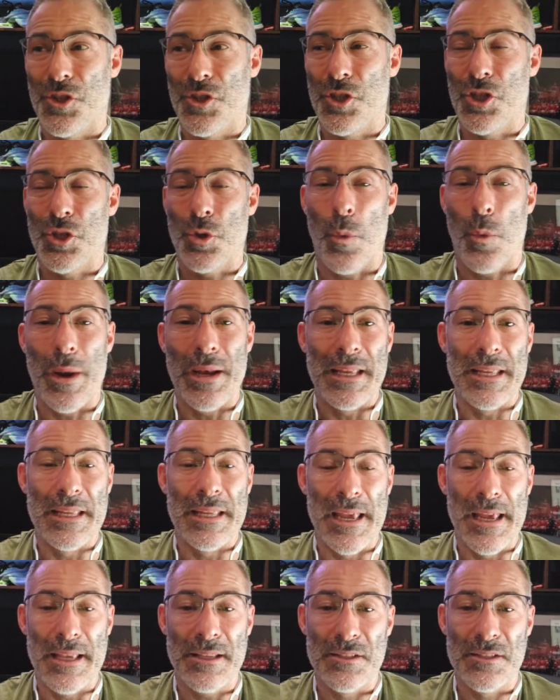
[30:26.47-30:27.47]
20
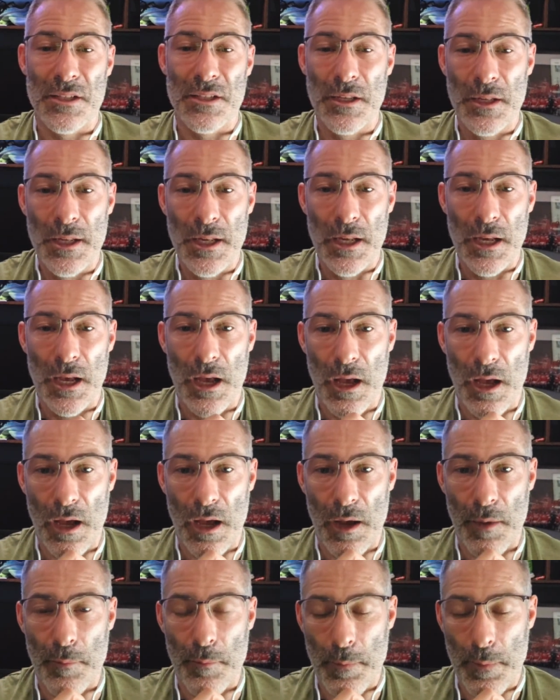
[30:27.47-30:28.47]
years.
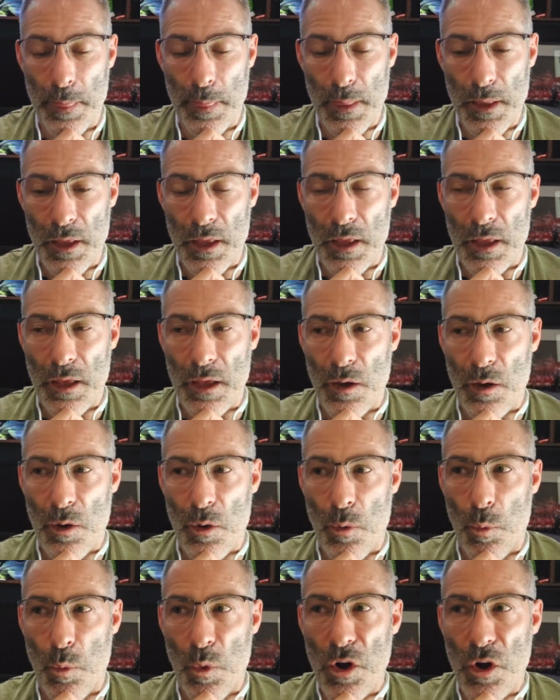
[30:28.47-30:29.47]
Um,
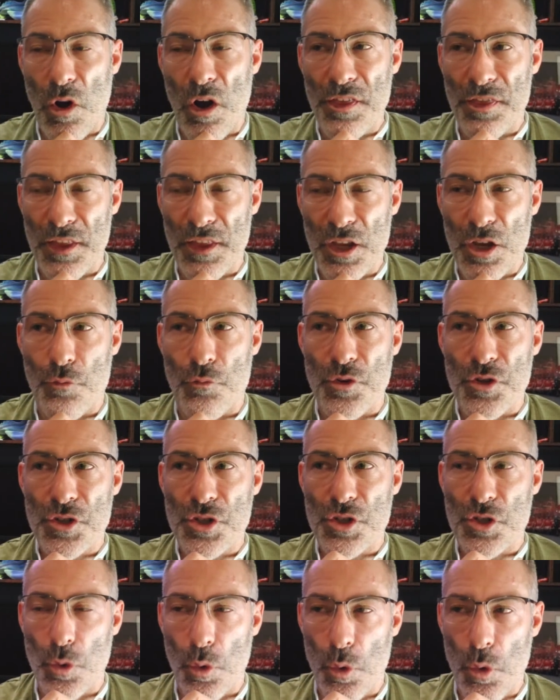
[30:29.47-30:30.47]
when I think of
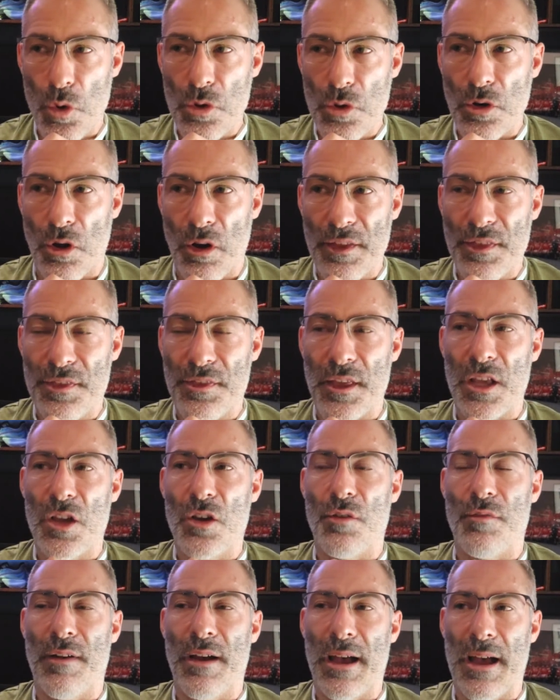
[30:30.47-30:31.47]
restored, I think
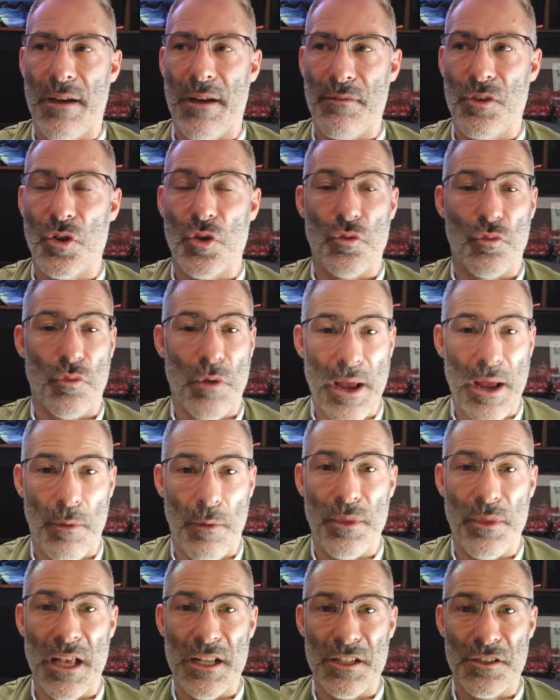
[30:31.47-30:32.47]
of having a ground
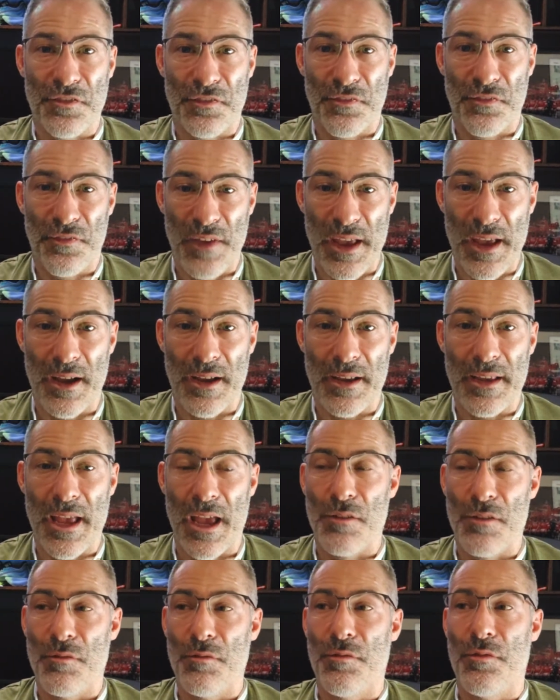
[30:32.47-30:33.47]
that's fit
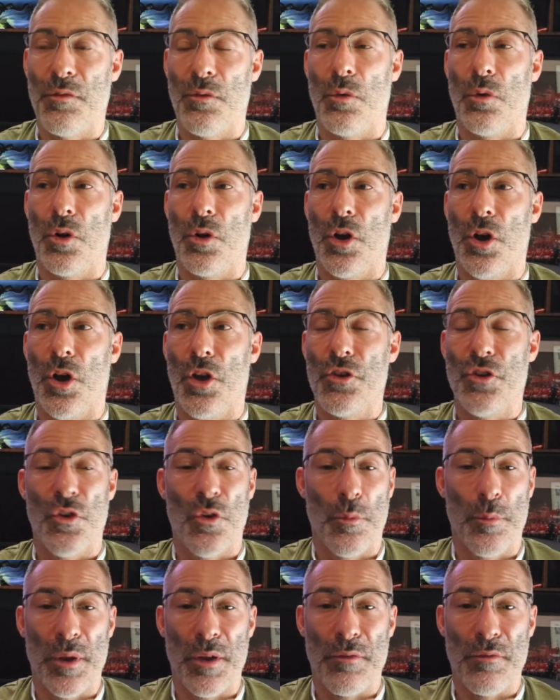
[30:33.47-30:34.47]
again for
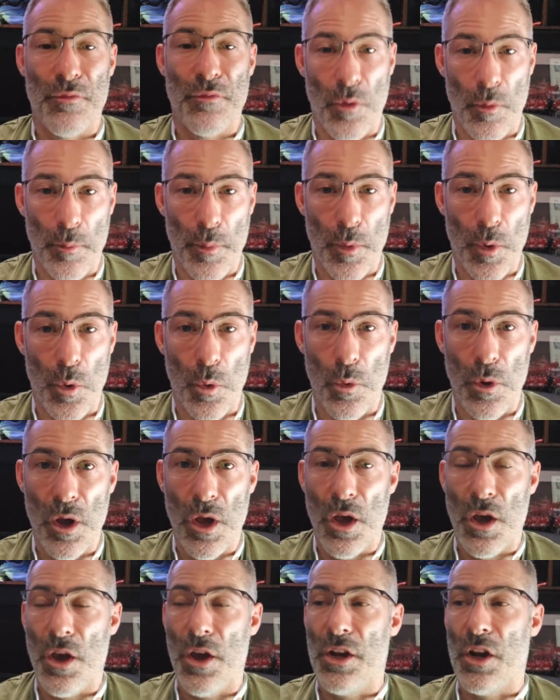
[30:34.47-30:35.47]
European football.
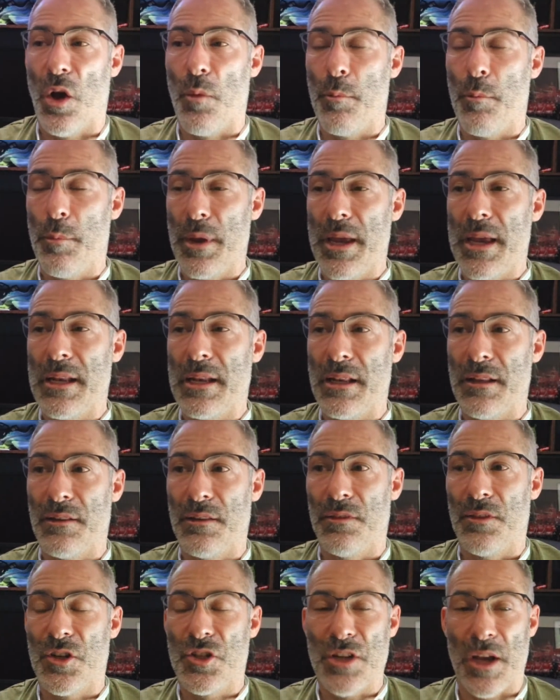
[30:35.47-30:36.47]
Being
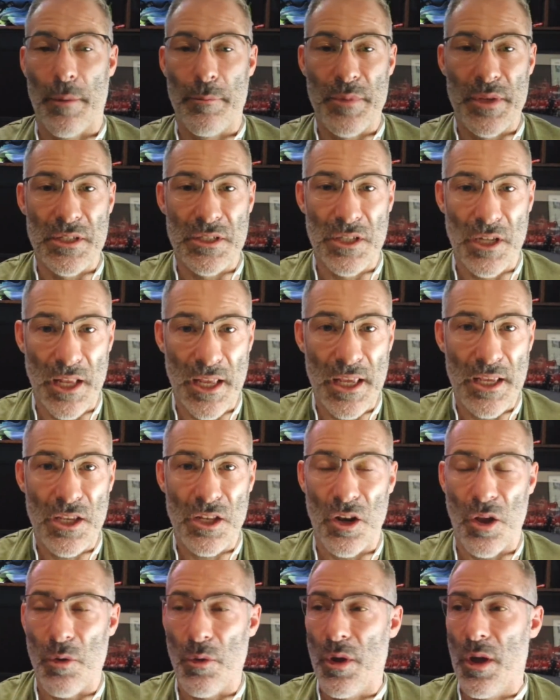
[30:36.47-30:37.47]
in the Champions League.
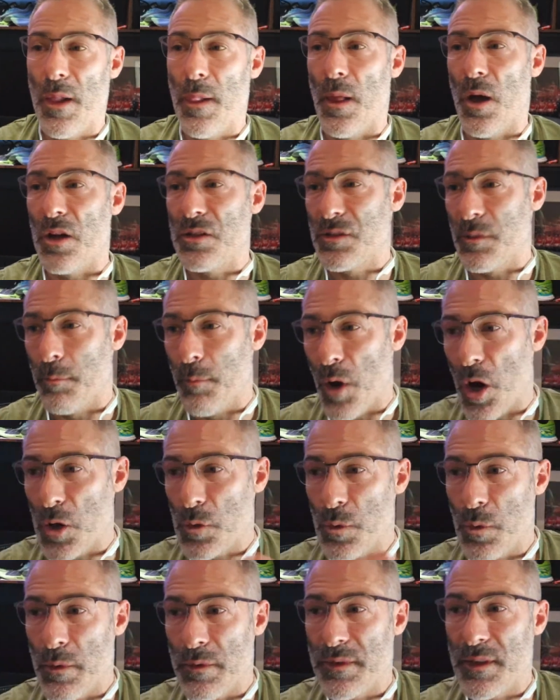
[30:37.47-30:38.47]
I demand
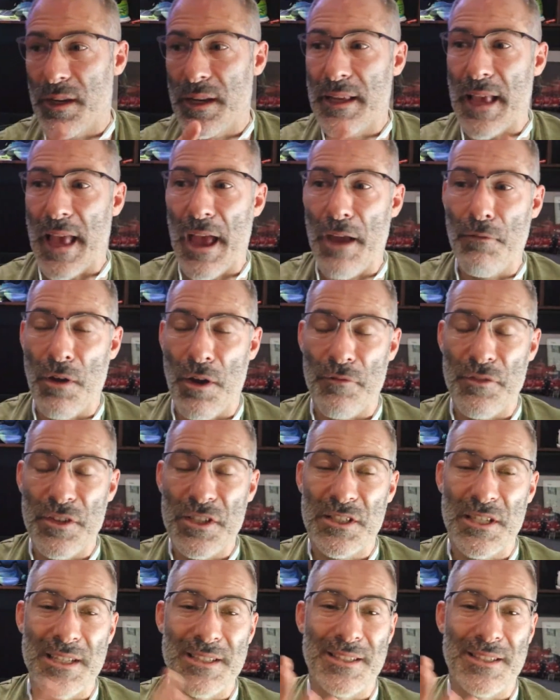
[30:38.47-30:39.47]
we win the league every
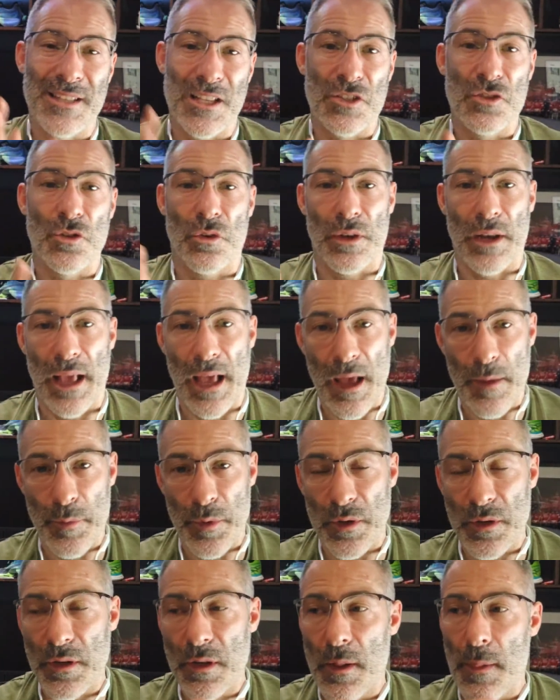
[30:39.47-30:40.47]
season. That's not going to
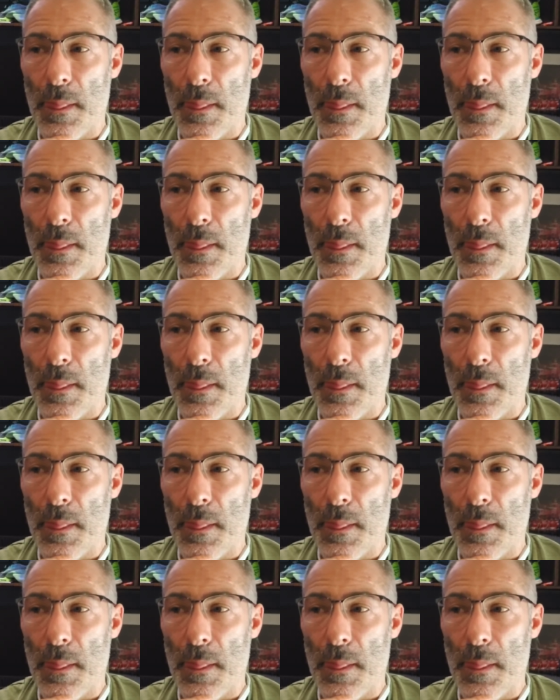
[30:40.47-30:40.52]
happen.